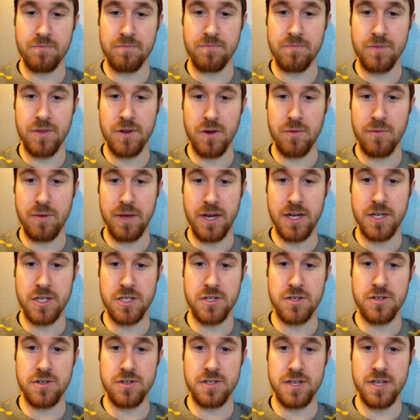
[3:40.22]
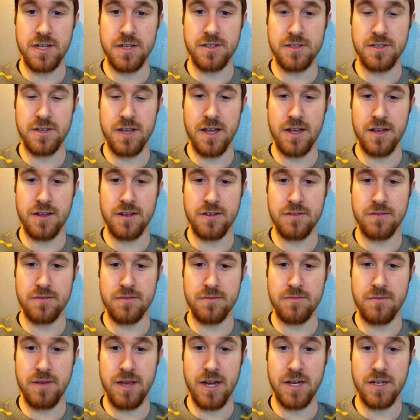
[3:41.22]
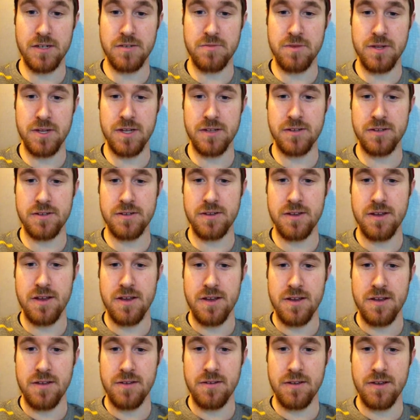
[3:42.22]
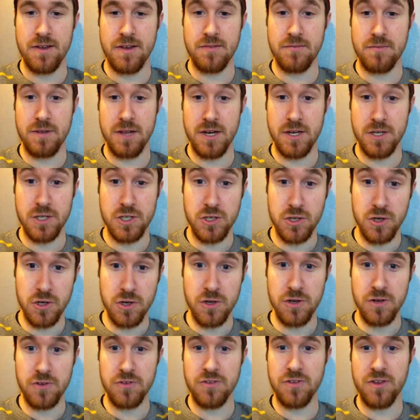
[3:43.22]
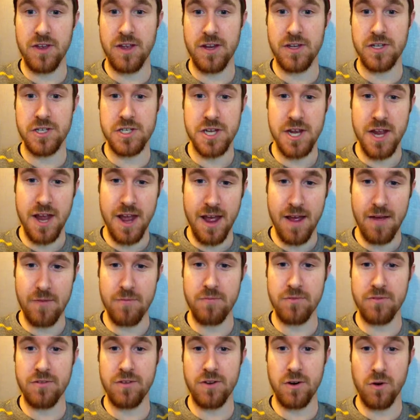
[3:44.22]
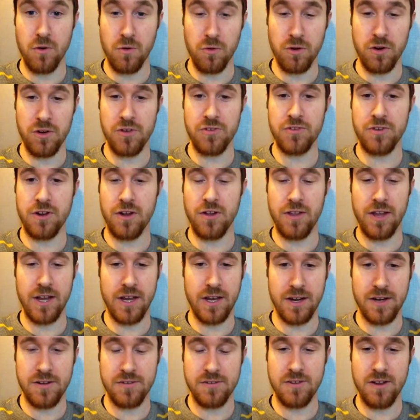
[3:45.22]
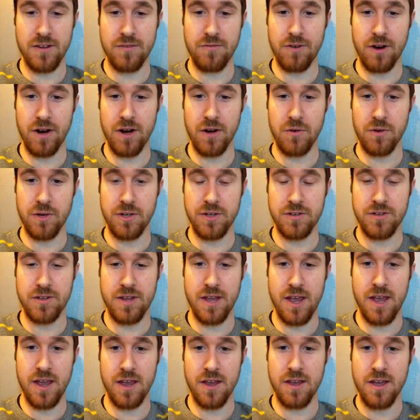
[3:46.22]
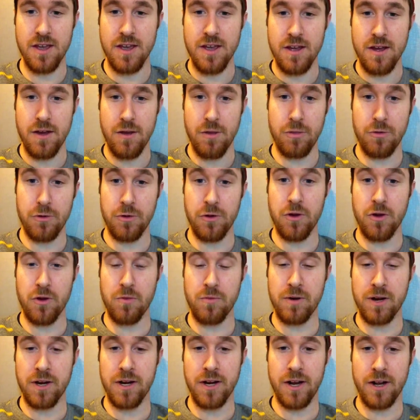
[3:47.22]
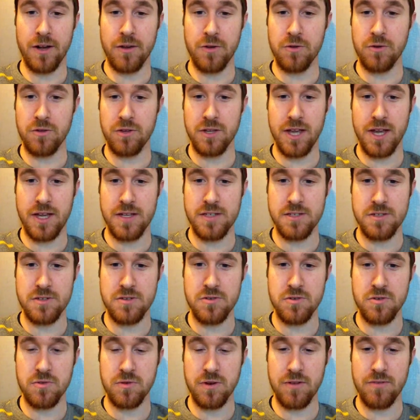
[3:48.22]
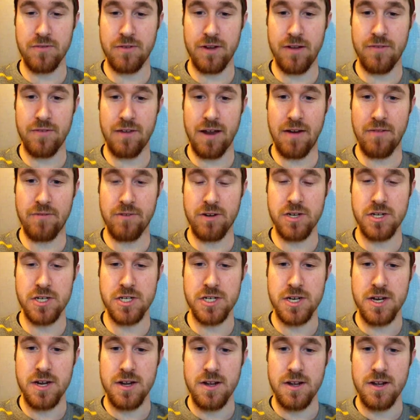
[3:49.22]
managers and management and managers and GMs and owners and all that kind of stuff are going to take a 30 home run guy who only has a 225 average